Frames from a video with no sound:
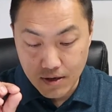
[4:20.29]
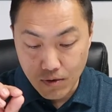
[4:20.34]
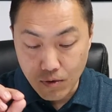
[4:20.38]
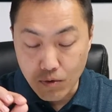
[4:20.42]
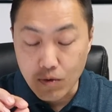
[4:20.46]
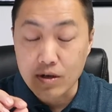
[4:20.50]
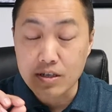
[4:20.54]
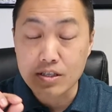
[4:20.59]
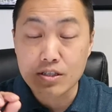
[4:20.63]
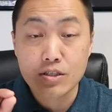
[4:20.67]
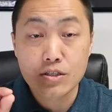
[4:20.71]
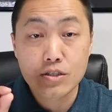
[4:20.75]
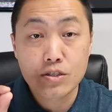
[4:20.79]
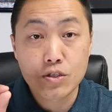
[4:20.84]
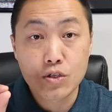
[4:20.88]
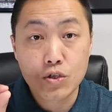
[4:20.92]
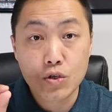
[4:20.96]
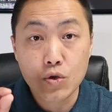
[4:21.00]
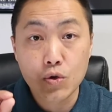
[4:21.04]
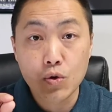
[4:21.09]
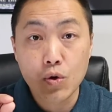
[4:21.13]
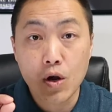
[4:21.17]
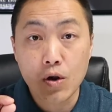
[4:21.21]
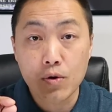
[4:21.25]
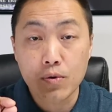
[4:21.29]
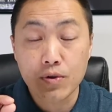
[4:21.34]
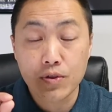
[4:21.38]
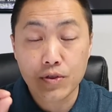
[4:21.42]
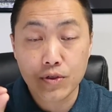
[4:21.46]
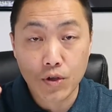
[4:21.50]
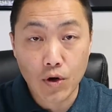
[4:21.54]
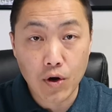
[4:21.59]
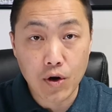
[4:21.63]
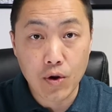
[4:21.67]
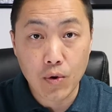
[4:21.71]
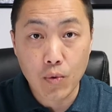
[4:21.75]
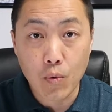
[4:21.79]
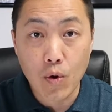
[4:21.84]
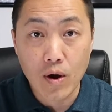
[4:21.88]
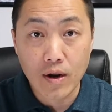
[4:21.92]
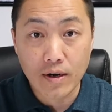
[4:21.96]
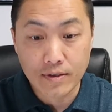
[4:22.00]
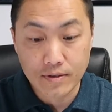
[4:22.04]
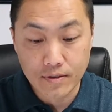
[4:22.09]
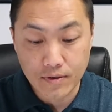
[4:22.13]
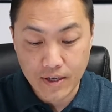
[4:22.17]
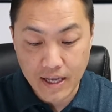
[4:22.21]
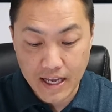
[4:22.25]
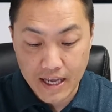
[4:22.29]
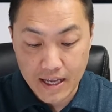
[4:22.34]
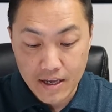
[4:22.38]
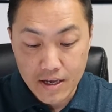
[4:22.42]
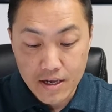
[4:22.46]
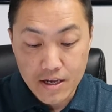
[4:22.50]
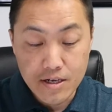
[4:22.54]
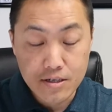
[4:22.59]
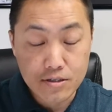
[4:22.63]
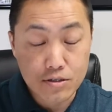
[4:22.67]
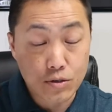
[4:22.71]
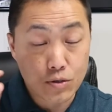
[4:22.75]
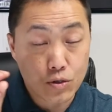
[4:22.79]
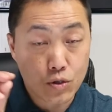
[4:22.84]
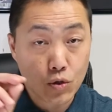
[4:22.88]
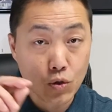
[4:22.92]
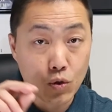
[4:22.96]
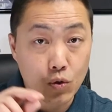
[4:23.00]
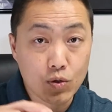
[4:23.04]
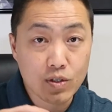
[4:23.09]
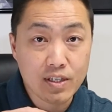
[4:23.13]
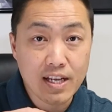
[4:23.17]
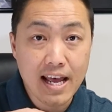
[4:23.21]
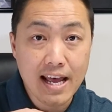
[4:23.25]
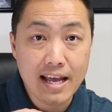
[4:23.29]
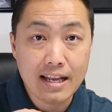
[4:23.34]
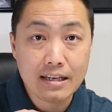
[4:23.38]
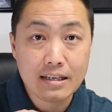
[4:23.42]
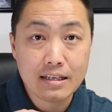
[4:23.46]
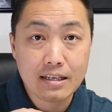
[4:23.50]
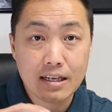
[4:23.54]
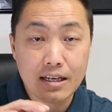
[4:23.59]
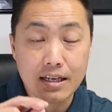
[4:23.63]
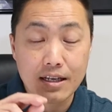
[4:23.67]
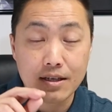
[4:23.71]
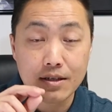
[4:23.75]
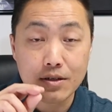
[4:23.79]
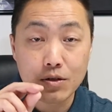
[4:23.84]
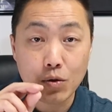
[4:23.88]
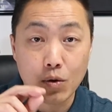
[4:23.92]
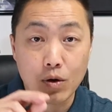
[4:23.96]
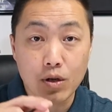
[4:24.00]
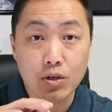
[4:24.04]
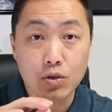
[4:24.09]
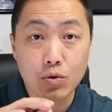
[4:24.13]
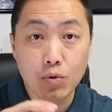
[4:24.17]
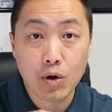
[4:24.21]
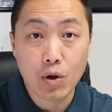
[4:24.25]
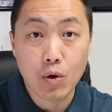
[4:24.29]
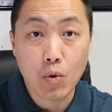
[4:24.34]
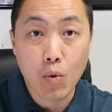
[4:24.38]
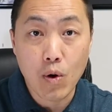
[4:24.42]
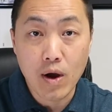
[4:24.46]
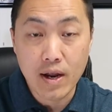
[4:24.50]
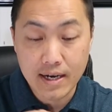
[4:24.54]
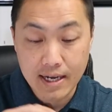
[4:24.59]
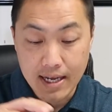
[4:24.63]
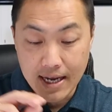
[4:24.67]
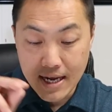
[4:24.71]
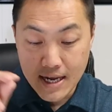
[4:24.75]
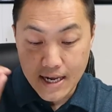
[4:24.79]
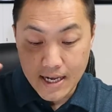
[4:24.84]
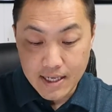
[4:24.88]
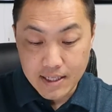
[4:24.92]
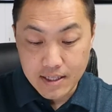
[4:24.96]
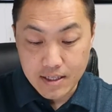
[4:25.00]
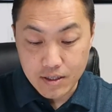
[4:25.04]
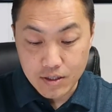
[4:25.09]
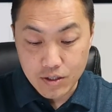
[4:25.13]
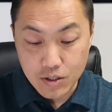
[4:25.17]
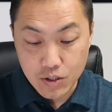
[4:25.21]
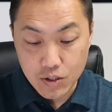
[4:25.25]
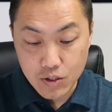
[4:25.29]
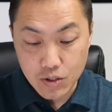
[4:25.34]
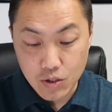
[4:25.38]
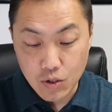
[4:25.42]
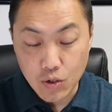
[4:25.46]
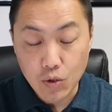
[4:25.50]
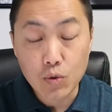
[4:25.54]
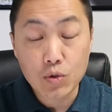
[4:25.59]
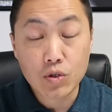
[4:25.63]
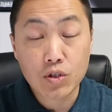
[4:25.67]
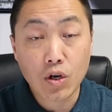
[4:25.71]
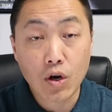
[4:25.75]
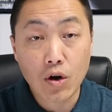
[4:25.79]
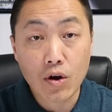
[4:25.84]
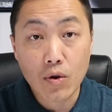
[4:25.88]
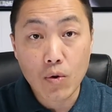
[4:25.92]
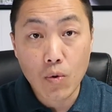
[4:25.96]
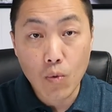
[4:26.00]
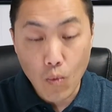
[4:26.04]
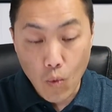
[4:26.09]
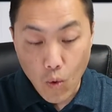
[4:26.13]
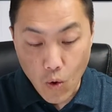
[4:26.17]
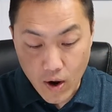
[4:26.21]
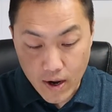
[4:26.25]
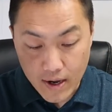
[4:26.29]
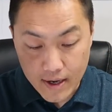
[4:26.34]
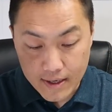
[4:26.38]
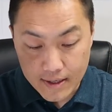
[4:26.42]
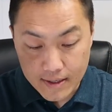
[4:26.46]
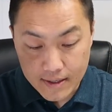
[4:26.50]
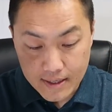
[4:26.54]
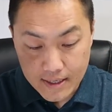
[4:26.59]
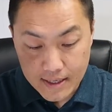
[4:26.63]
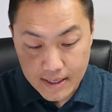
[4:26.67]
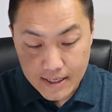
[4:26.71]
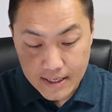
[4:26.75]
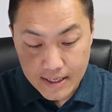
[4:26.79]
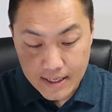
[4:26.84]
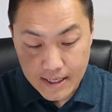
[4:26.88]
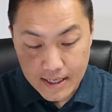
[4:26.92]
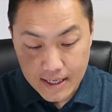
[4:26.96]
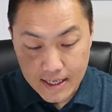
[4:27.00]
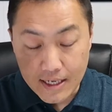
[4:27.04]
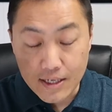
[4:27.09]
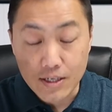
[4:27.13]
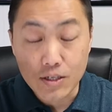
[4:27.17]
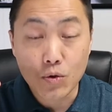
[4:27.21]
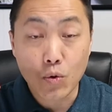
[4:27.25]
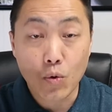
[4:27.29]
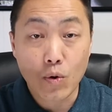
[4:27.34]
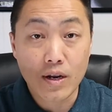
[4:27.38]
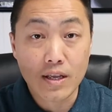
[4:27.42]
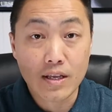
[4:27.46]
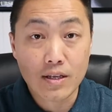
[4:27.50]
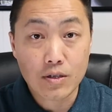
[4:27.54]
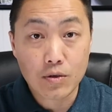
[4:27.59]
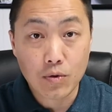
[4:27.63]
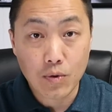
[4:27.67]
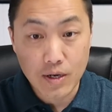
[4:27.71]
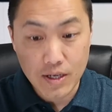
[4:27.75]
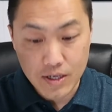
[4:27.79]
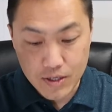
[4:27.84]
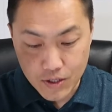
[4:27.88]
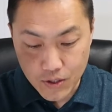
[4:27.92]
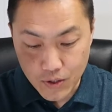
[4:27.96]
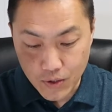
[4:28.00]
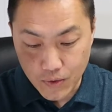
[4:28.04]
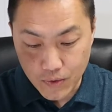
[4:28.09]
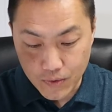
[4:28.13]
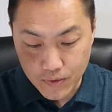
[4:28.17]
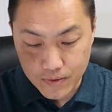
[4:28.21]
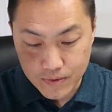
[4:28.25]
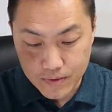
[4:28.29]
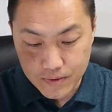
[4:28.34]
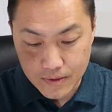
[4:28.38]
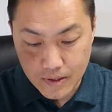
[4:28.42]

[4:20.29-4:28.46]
was $231,000. Okay, so $210,000 in 2021 to $231,000 in 2022.